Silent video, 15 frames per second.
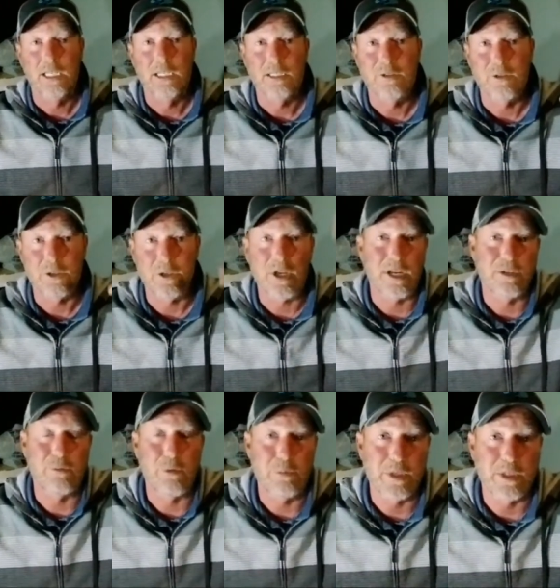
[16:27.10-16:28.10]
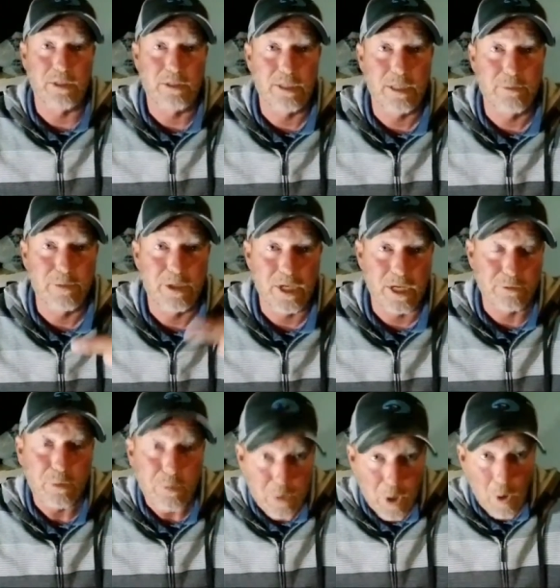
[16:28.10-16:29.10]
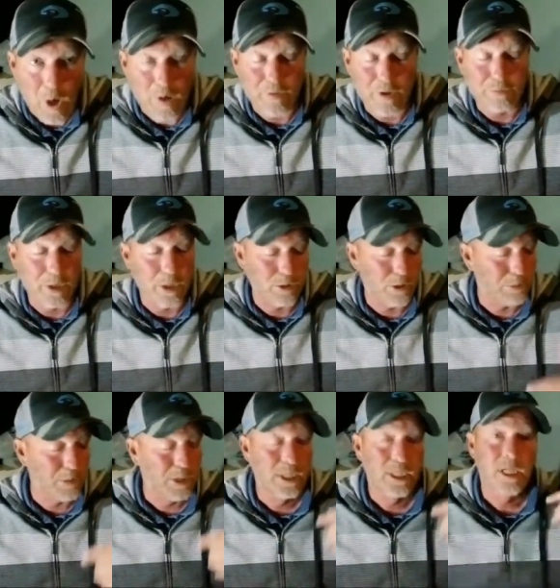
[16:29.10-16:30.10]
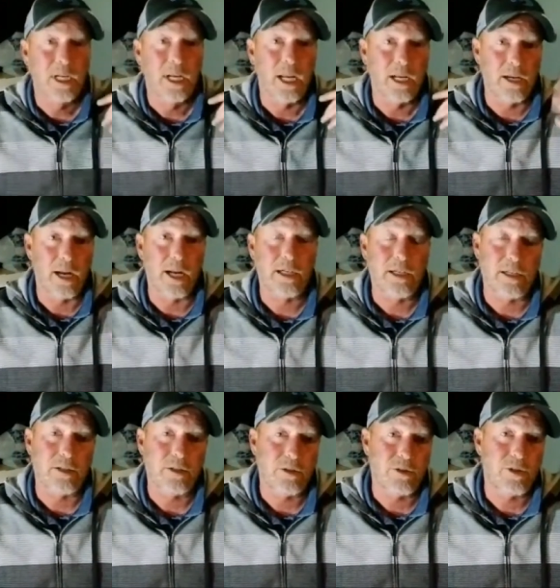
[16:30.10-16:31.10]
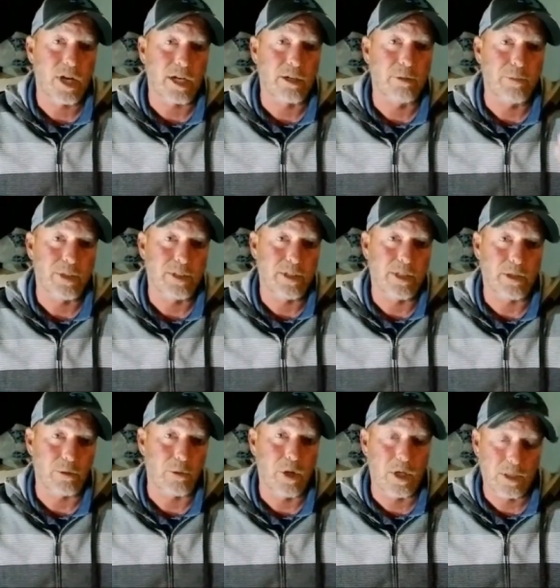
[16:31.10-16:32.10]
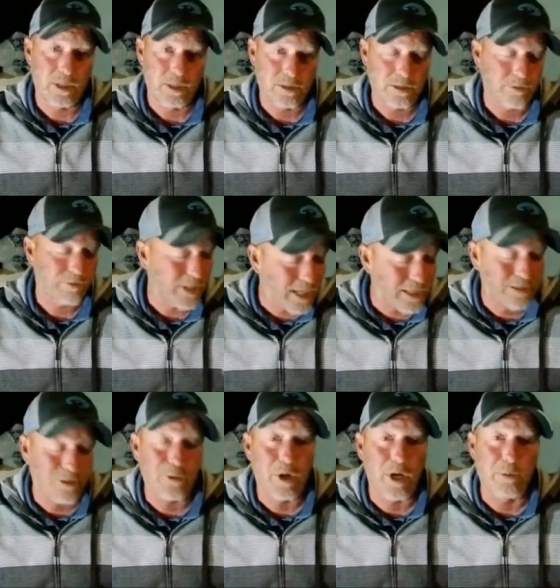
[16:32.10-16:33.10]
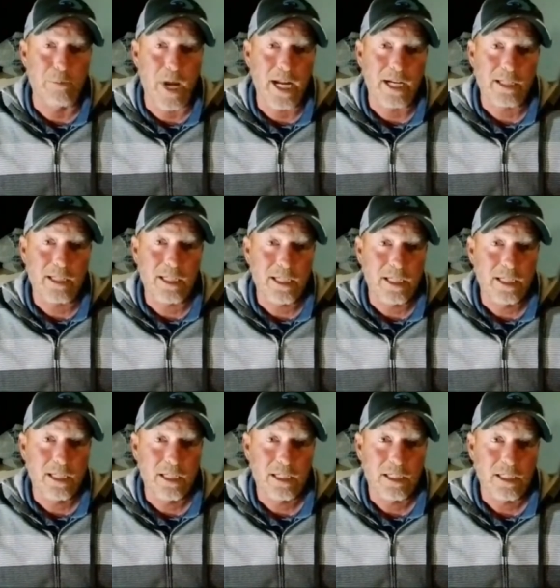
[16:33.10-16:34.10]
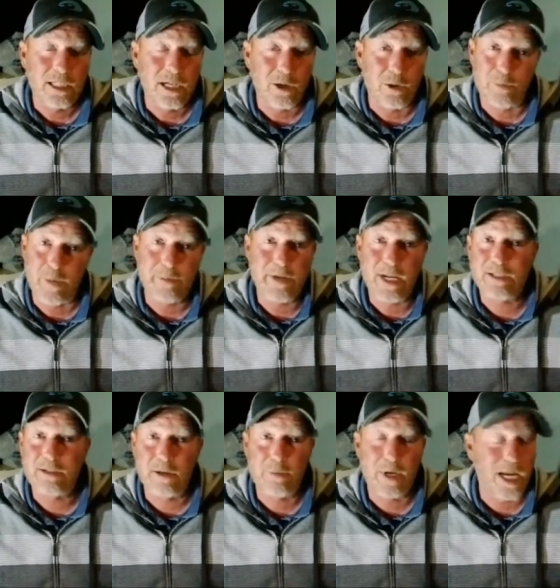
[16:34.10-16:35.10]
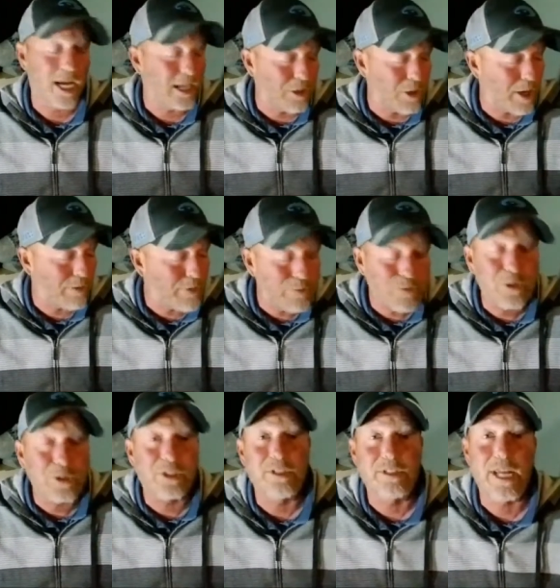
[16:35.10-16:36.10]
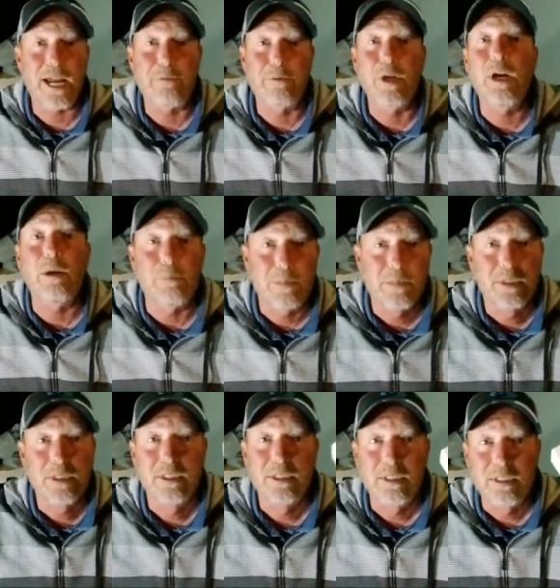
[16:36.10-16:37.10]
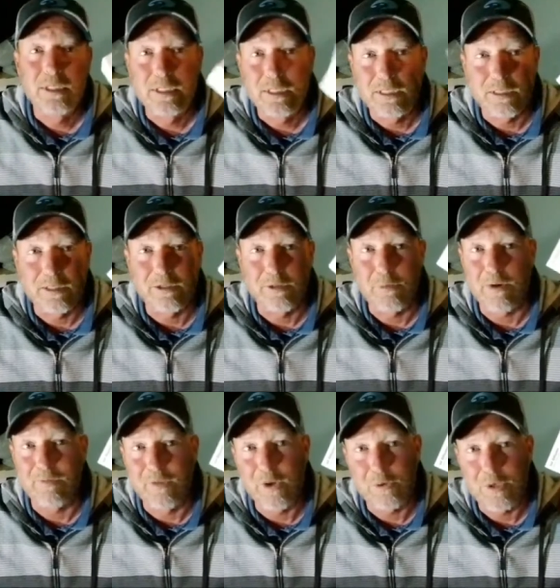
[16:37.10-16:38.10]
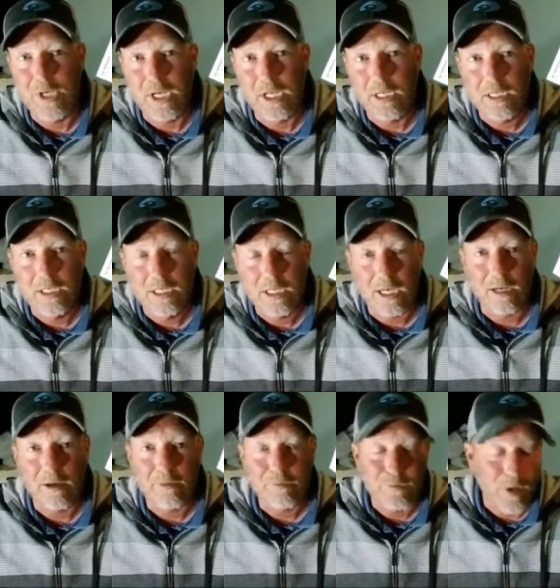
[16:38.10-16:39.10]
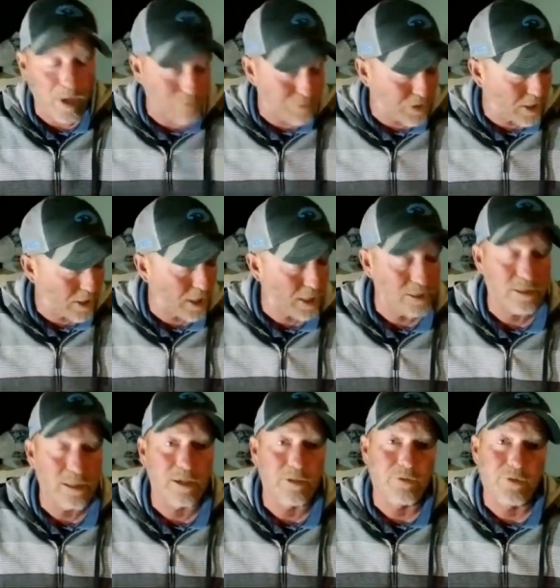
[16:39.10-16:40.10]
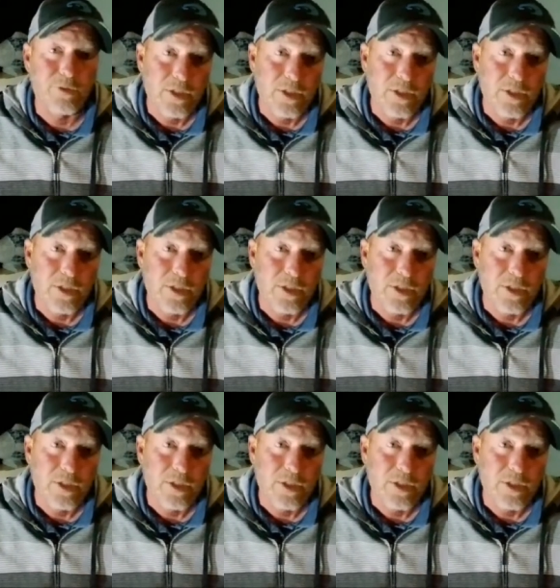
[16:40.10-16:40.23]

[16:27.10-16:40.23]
so you guys won't be able to see them. You guys won't know I've uploaded them, and then I can check them and see the quality and stuff. It doesn't do it automatically, or maybe it has on my. I don't know. I haven't even hooked this camera up to my phone yet. I've seen a lot of stuff